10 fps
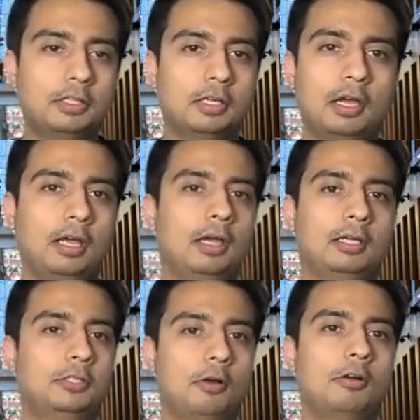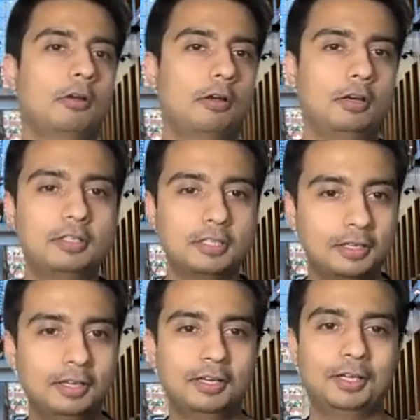then I talk a lot,
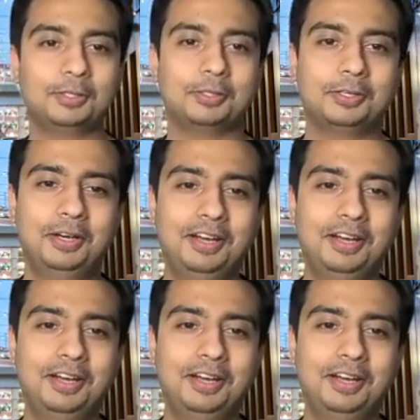you know.